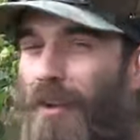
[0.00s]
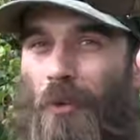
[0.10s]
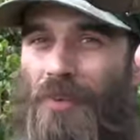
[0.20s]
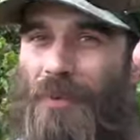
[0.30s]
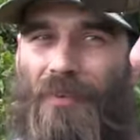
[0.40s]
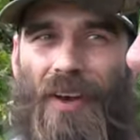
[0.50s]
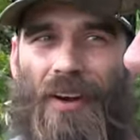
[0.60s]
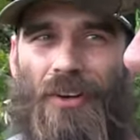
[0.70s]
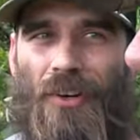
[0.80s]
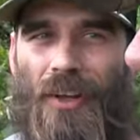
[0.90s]
noticed some
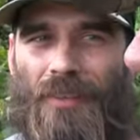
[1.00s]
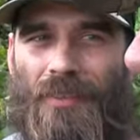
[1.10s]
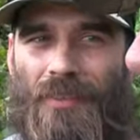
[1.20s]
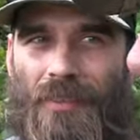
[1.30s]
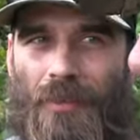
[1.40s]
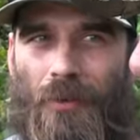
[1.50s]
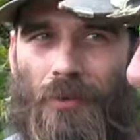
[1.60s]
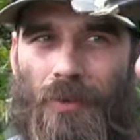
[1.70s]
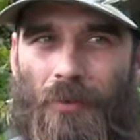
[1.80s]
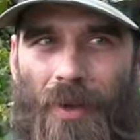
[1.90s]
fire trucks
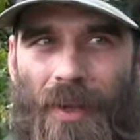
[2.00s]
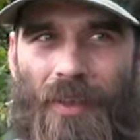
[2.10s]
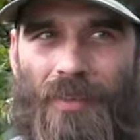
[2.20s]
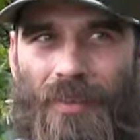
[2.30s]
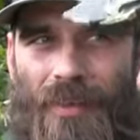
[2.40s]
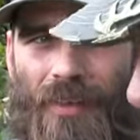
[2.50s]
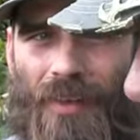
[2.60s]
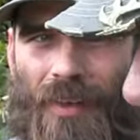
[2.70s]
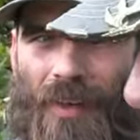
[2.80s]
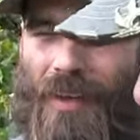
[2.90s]
cruising past.
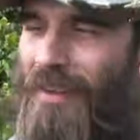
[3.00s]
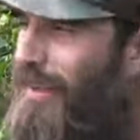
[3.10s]
Yeah.